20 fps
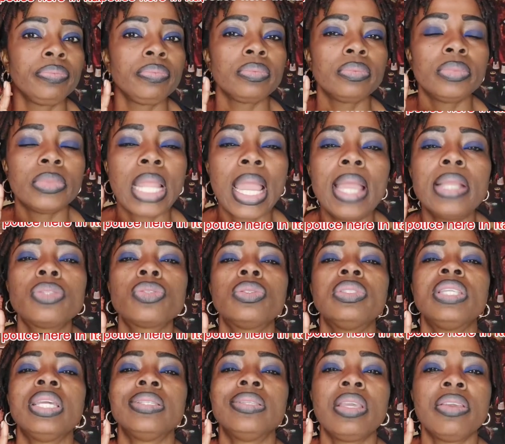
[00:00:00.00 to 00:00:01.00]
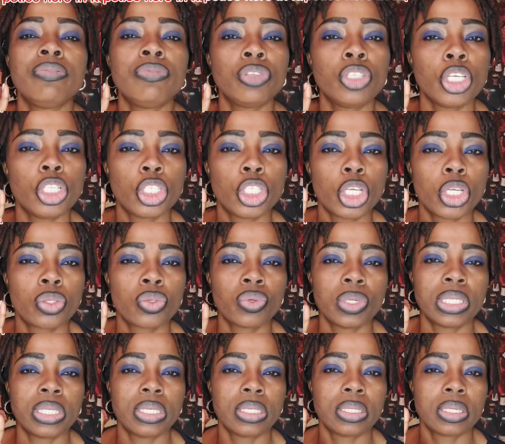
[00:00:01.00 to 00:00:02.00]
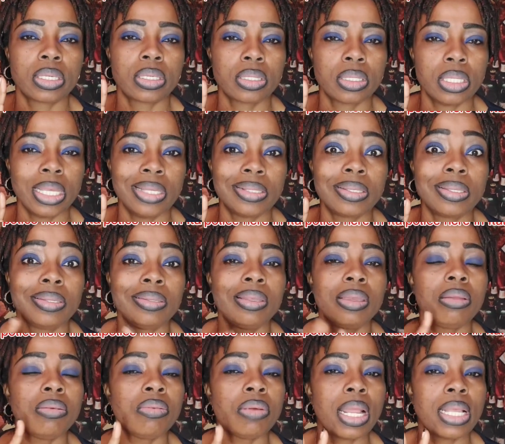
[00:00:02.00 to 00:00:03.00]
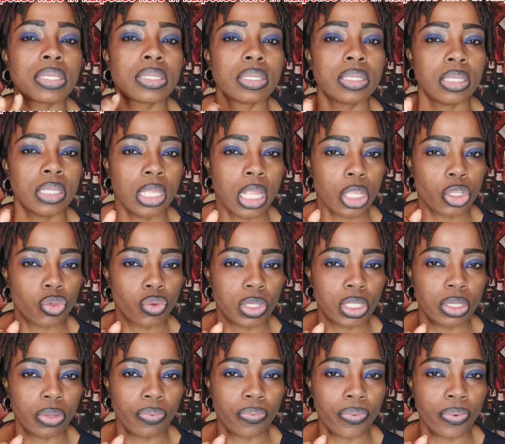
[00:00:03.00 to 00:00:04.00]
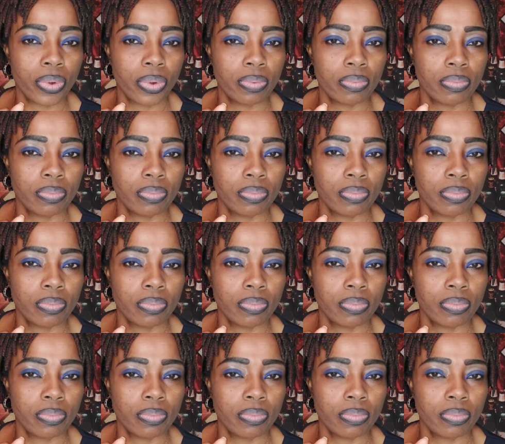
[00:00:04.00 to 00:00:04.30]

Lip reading: Now, then they even they take 26 years. The rest, na 24.